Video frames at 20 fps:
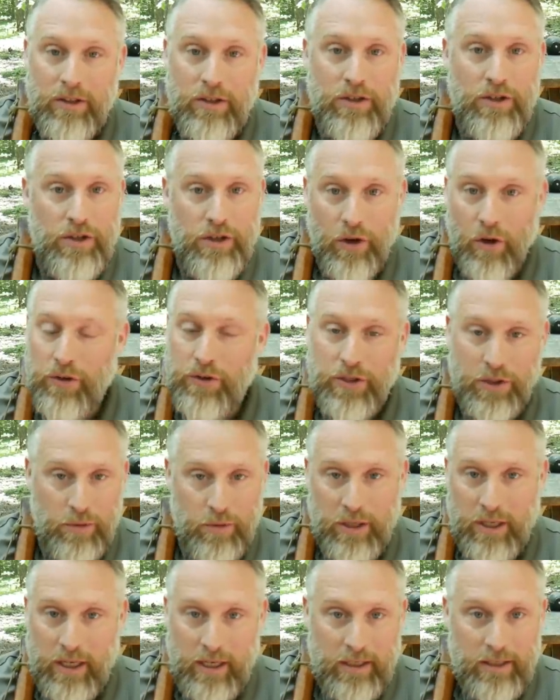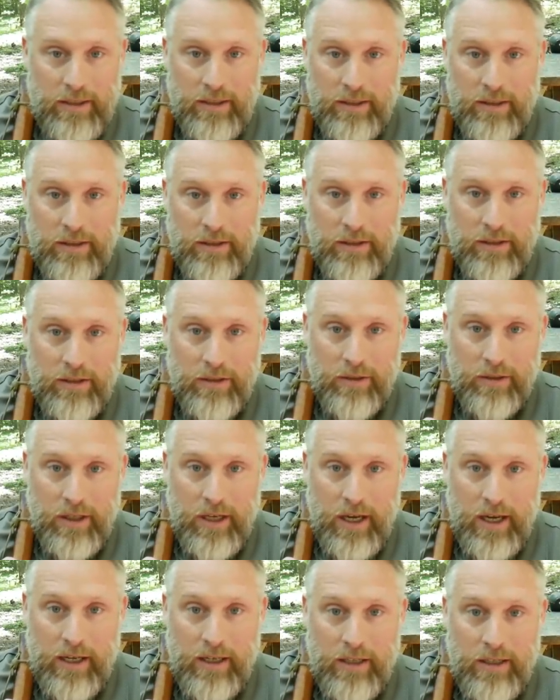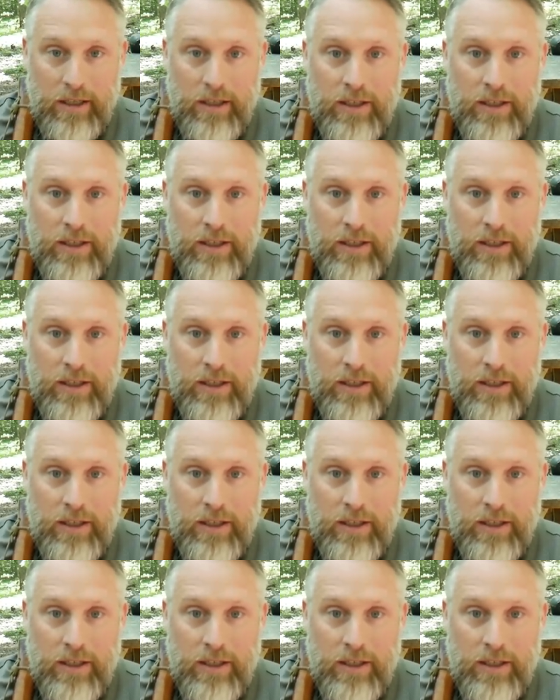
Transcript: not doing it, okay?